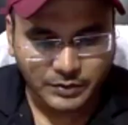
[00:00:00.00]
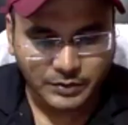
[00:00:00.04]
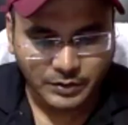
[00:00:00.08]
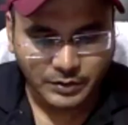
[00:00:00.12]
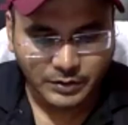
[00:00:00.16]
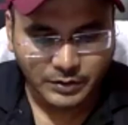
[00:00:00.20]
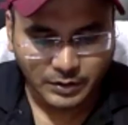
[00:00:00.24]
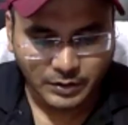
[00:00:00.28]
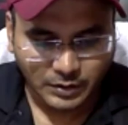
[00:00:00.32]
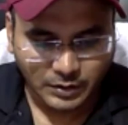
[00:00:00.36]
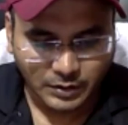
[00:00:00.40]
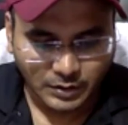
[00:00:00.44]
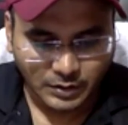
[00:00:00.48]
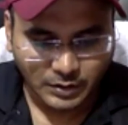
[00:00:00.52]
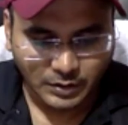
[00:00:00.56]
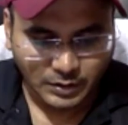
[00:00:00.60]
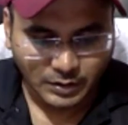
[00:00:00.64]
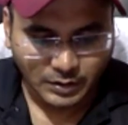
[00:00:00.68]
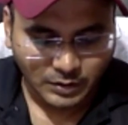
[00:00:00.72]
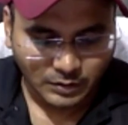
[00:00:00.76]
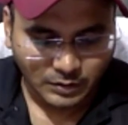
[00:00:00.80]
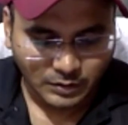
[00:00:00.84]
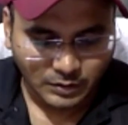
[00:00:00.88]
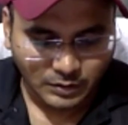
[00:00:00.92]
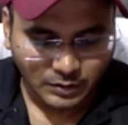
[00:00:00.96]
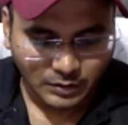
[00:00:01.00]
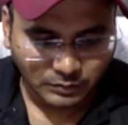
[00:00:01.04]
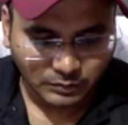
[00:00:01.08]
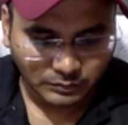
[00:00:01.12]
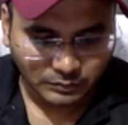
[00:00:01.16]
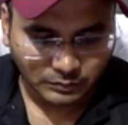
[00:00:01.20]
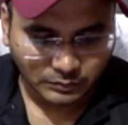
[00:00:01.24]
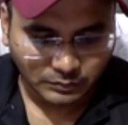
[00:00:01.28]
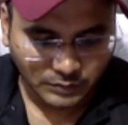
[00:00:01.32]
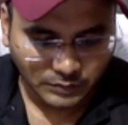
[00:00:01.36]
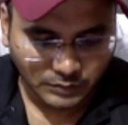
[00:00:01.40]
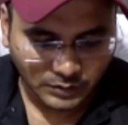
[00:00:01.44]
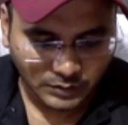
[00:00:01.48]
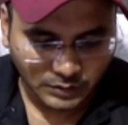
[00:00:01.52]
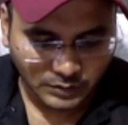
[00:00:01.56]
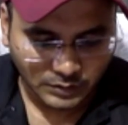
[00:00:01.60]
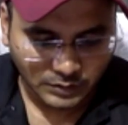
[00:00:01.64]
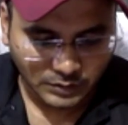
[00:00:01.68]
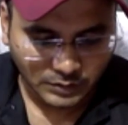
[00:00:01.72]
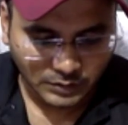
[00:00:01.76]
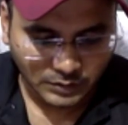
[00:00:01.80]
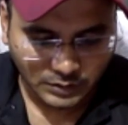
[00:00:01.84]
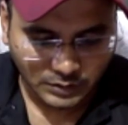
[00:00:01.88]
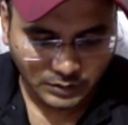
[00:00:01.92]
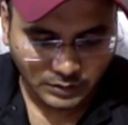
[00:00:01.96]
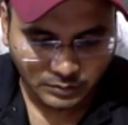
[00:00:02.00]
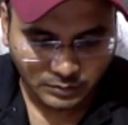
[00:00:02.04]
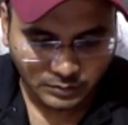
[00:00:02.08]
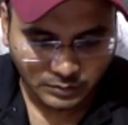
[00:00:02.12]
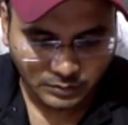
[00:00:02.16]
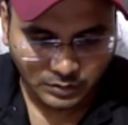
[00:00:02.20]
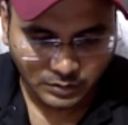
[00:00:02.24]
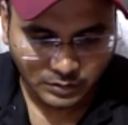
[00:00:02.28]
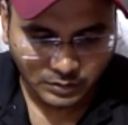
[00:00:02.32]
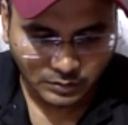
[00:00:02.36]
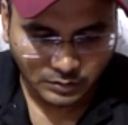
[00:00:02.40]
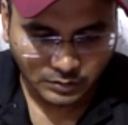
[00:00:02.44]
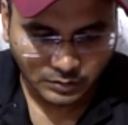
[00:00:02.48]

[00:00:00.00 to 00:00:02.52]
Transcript: the synthetic protein is prepared